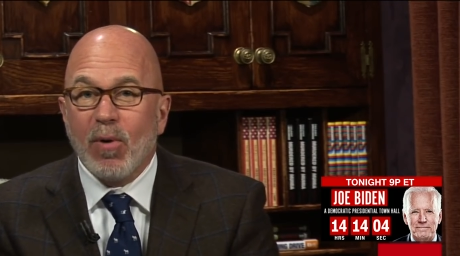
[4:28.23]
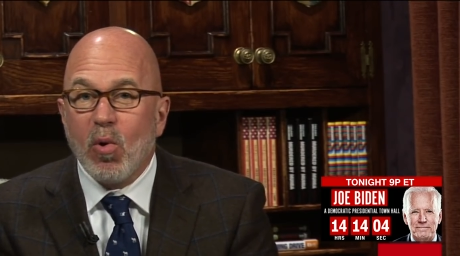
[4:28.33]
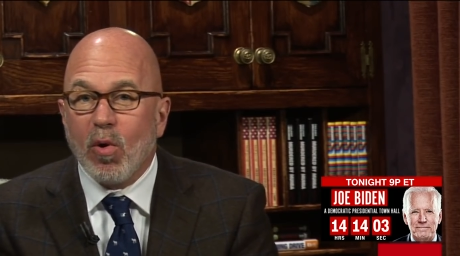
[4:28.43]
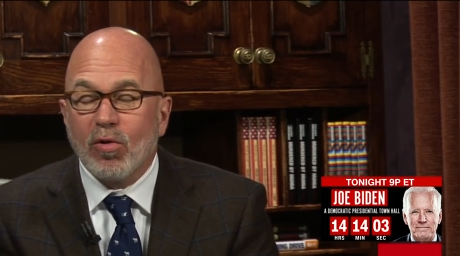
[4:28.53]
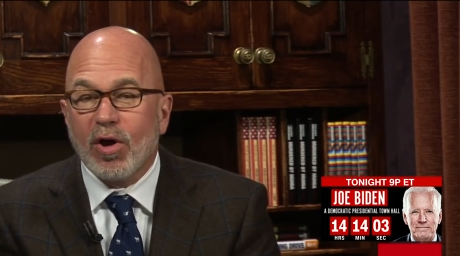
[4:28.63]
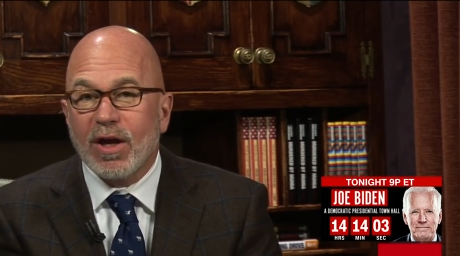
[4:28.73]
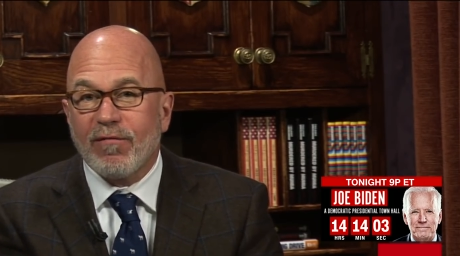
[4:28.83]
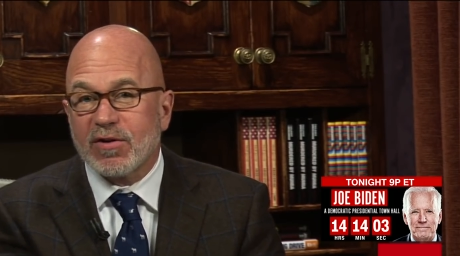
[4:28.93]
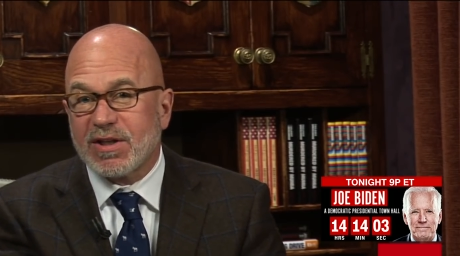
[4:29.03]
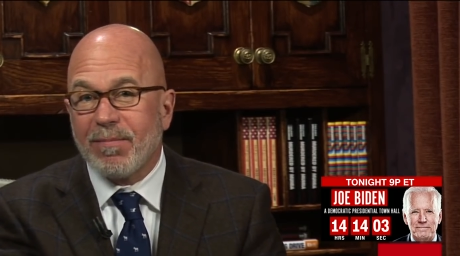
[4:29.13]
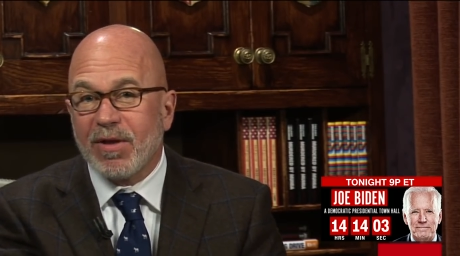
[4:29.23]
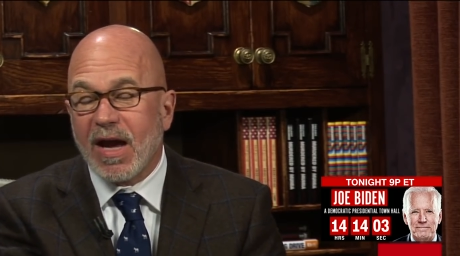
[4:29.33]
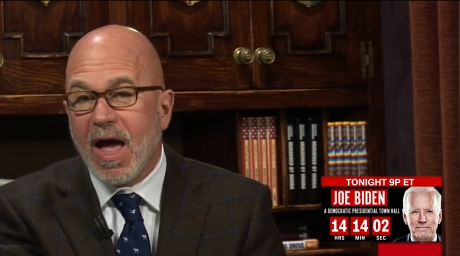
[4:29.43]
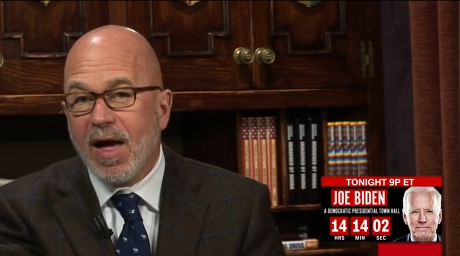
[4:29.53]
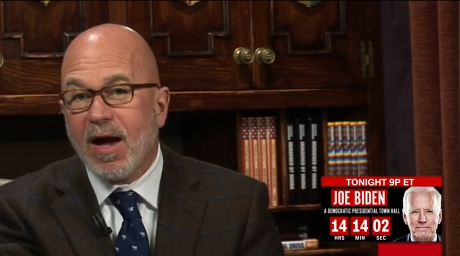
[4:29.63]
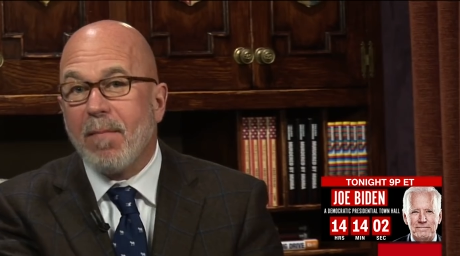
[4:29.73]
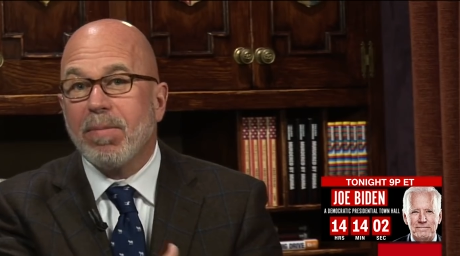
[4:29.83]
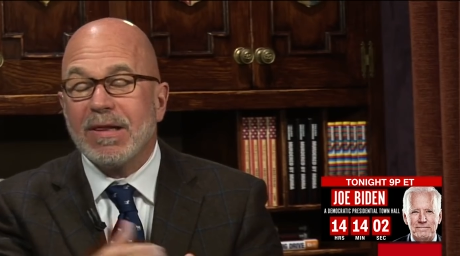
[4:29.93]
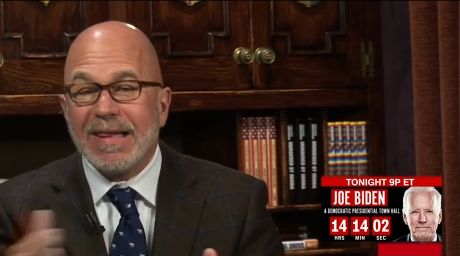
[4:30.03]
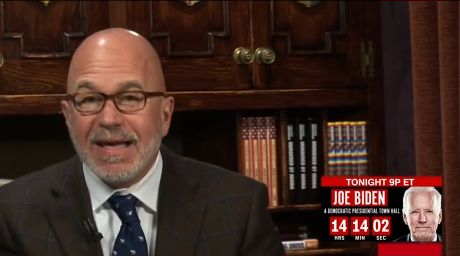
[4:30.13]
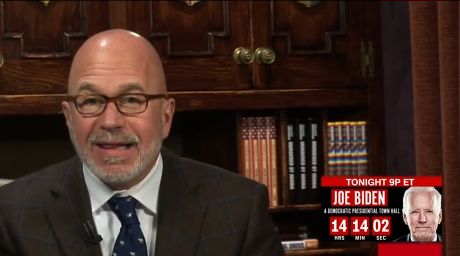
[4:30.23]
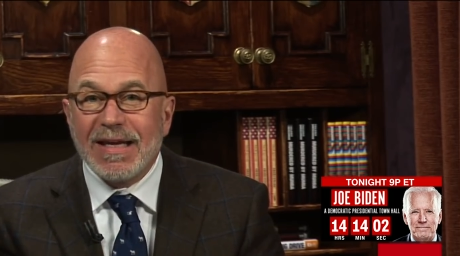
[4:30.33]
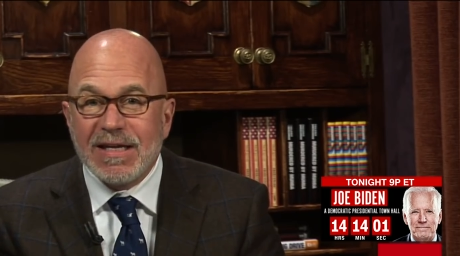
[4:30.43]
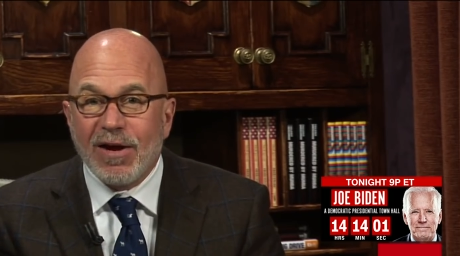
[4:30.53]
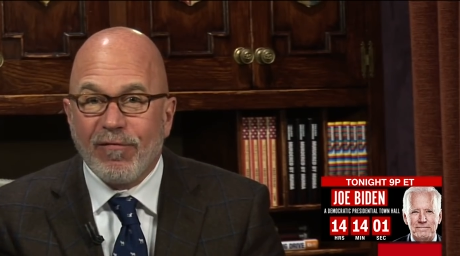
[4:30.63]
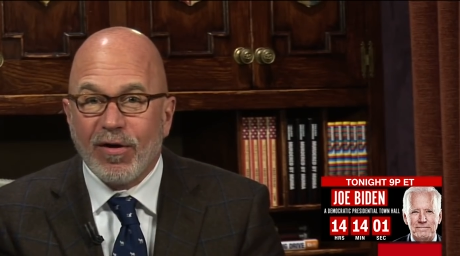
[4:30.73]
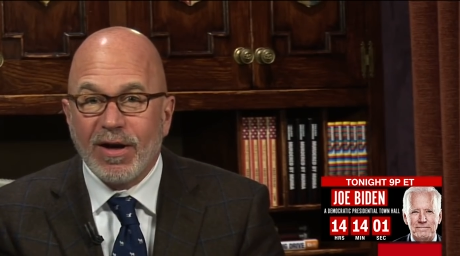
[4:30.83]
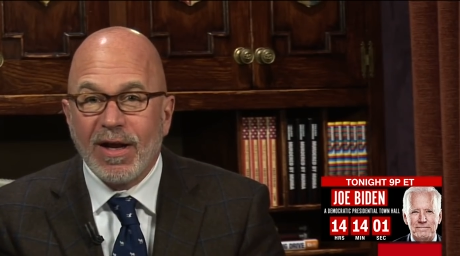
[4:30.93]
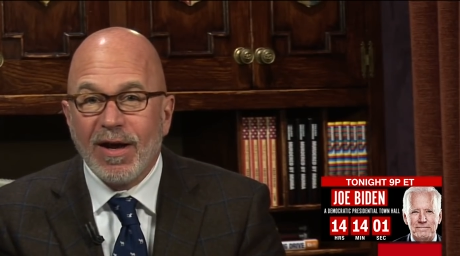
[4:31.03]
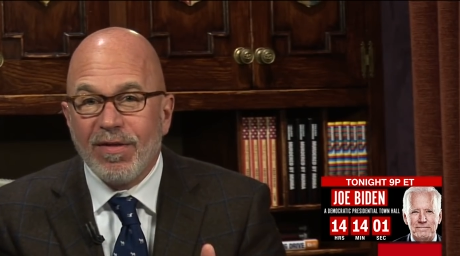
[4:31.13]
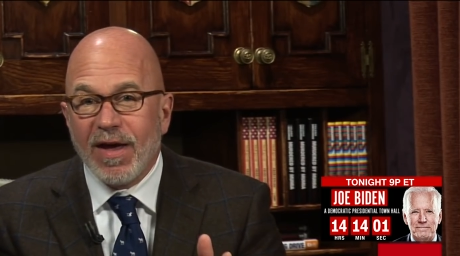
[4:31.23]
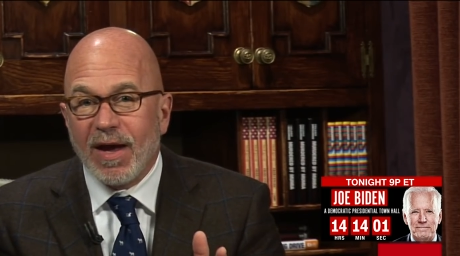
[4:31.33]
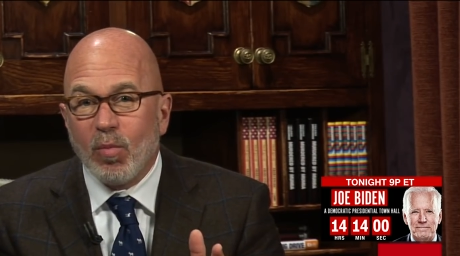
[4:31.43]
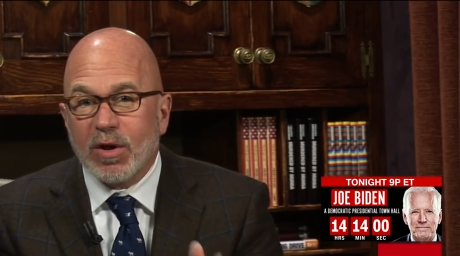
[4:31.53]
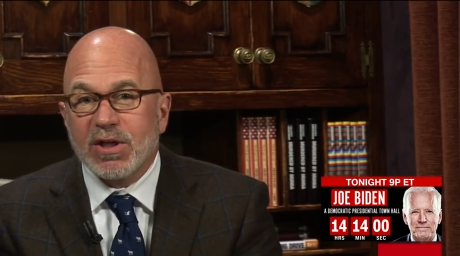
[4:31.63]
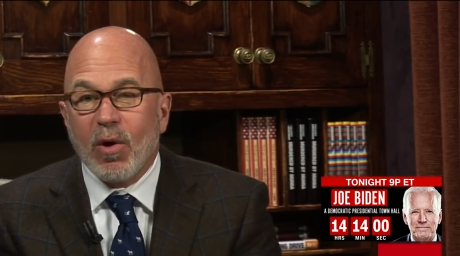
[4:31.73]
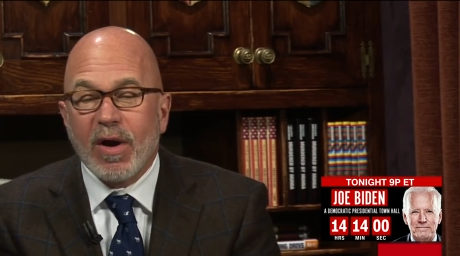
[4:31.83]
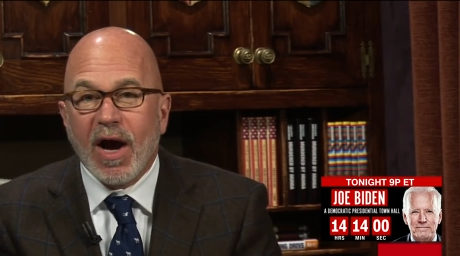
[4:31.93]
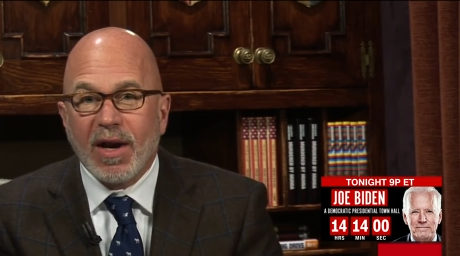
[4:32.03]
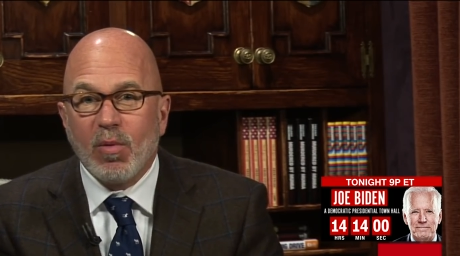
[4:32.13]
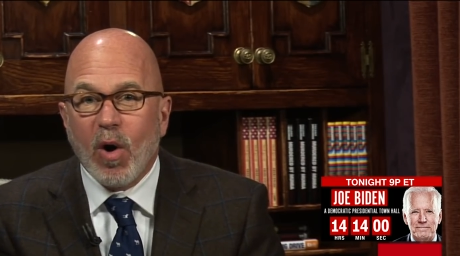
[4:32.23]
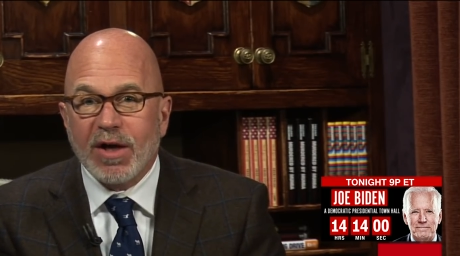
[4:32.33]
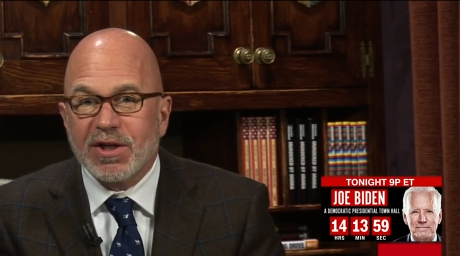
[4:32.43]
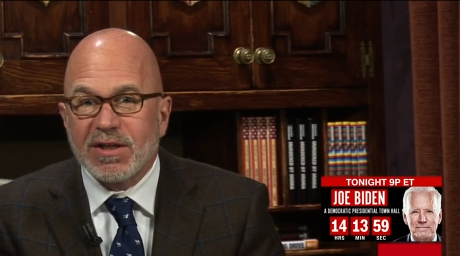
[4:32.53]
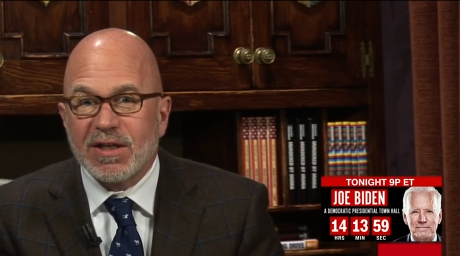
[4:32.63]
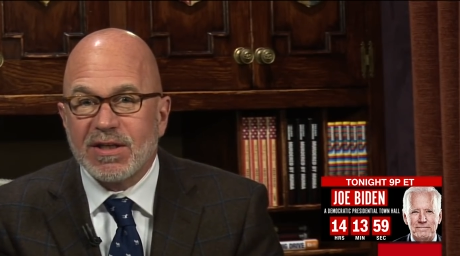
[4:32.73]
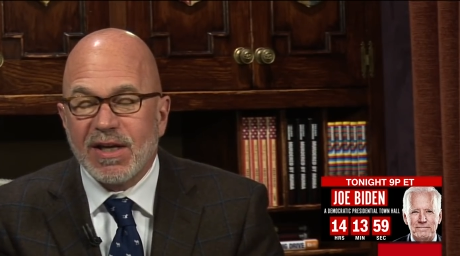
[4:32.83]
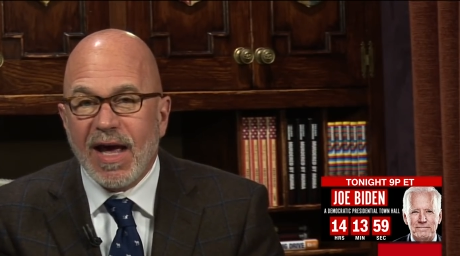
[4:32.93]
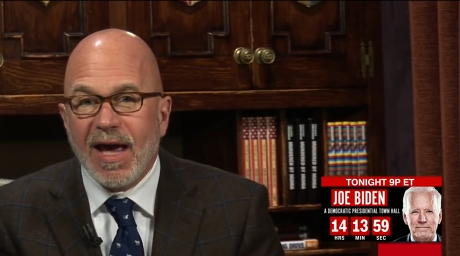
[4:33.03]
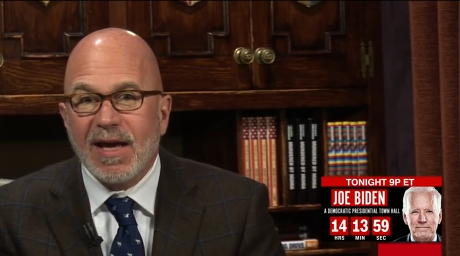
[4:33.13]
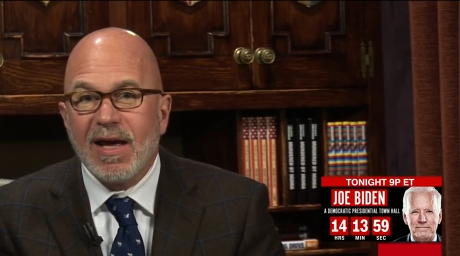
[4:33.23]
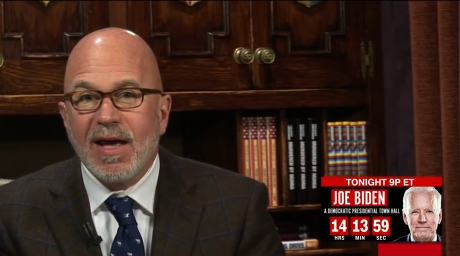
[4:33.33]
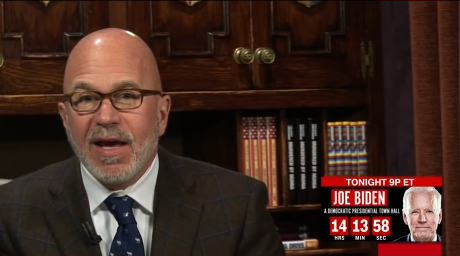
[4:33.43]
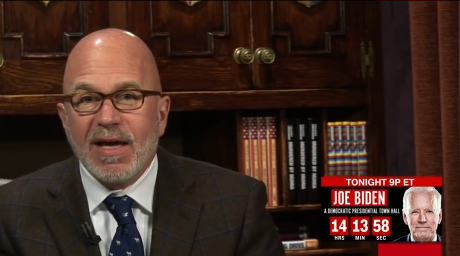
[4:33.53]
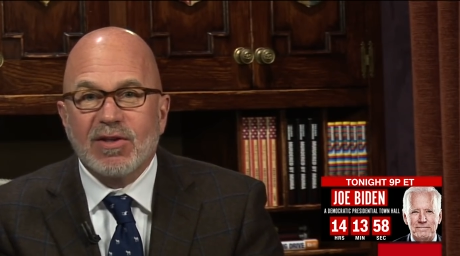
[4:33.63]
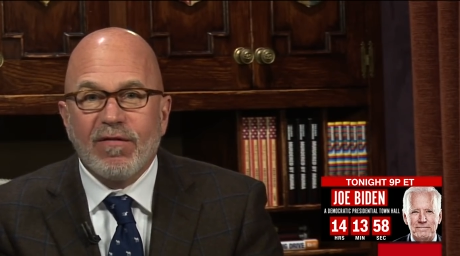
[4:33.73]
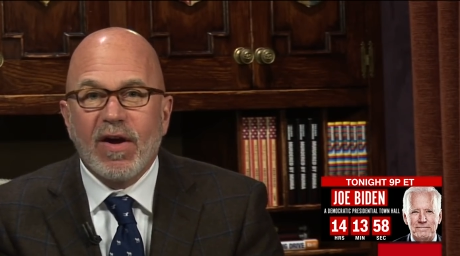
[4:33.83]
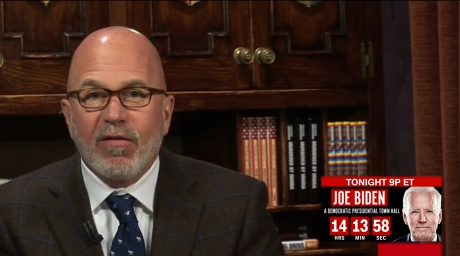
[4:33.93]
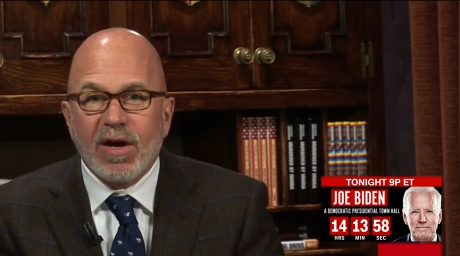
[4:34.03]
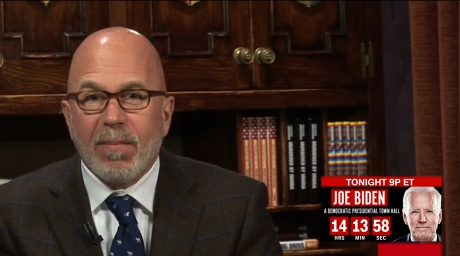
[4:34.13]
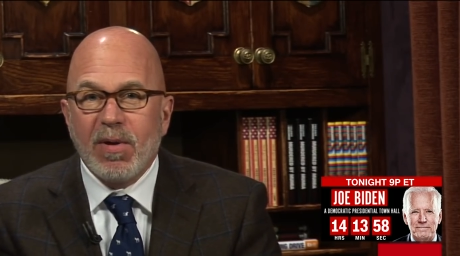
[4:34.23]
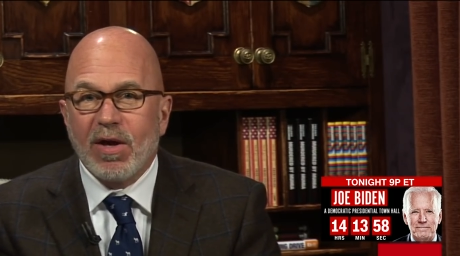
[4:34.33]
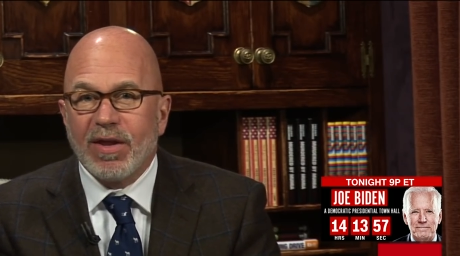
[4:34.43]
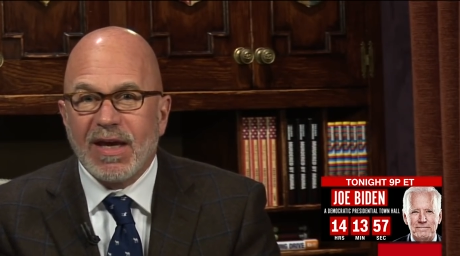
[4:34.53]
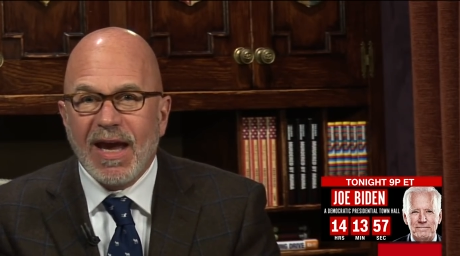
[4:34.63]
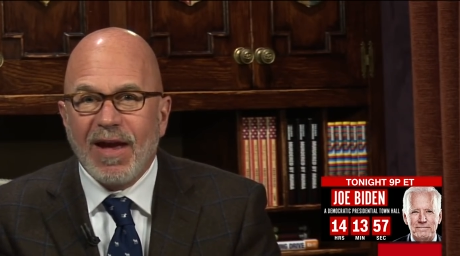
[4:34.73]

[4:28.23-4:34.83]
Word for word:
Speaker 1: People who are looking for something completely different than what's going on in Washington today, he's a very appealing